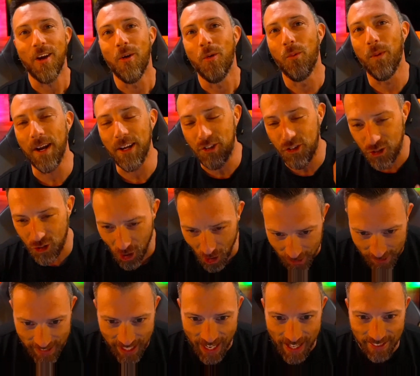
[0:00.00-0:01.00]
We
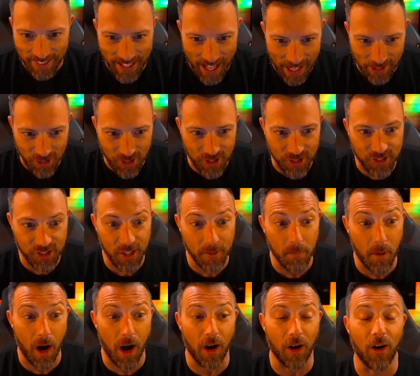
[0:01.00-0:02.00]
should get Legends
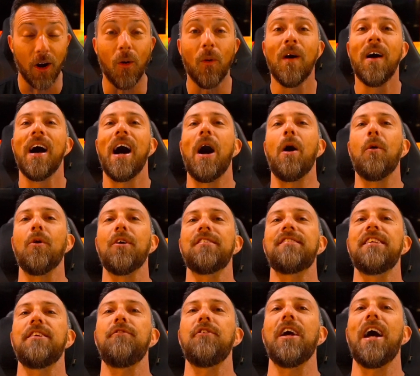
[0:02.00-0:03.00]
tomorrow. I want to
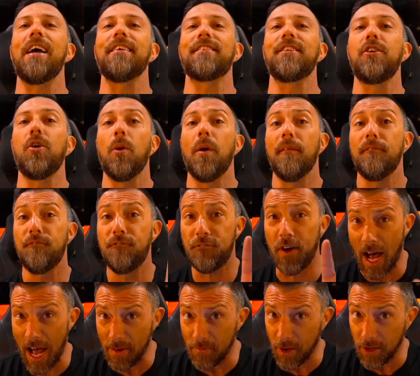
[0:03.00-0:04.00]
see if you guys can do it.
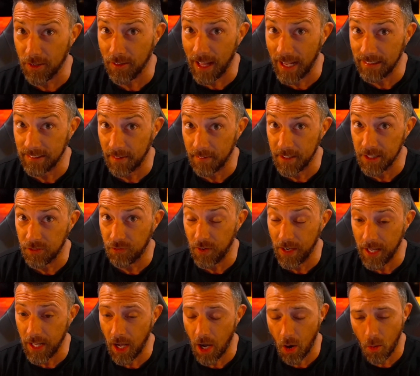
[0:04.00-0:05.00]
500 likes on this
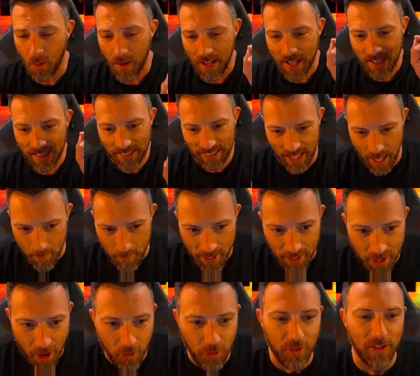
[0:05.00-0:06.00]
video. Let me
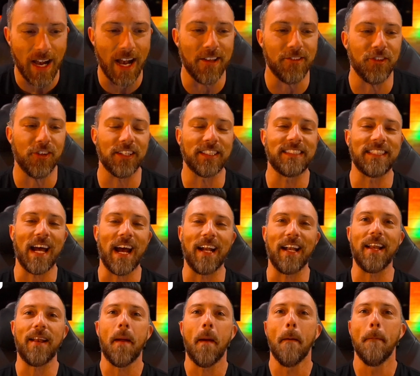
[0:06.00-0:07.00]
know you guys are
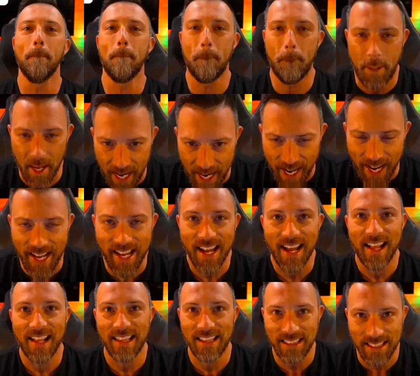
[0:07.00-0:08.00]
excited. Big
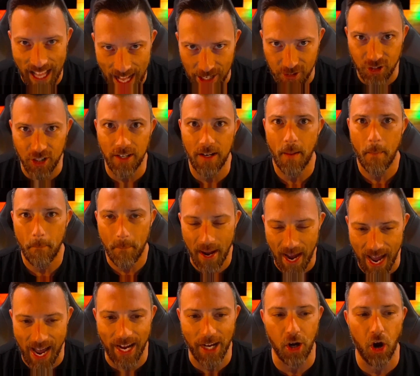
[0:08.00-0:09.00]
Legend
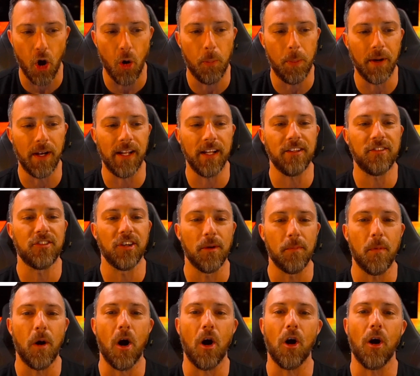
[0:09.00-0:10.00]
pack opening
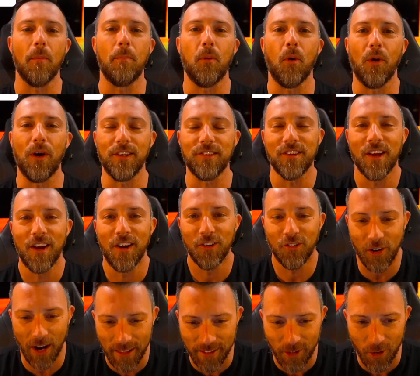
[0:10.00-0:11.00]
tomorrow, boys.
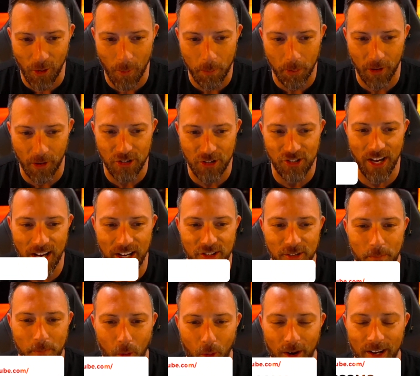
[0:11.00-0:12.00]
Greatly do appreciate you,
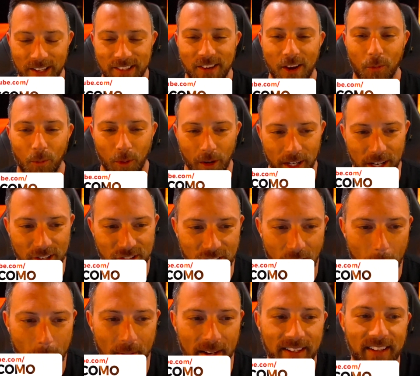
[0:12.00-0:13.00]
boys. We're going to
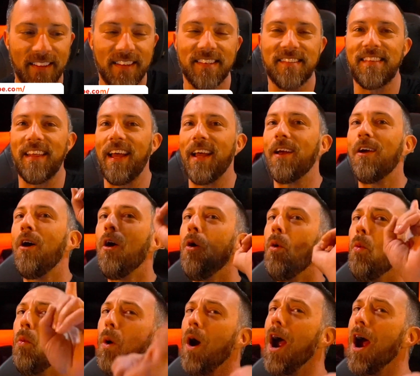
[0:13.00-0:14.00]
jump into this thing.
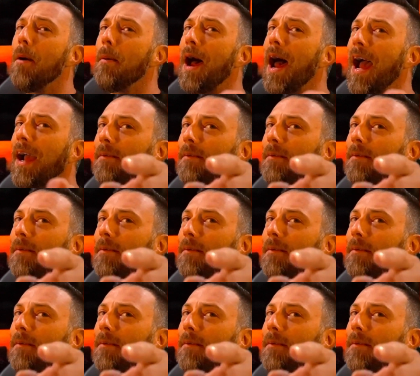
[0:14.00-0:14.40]
We're back.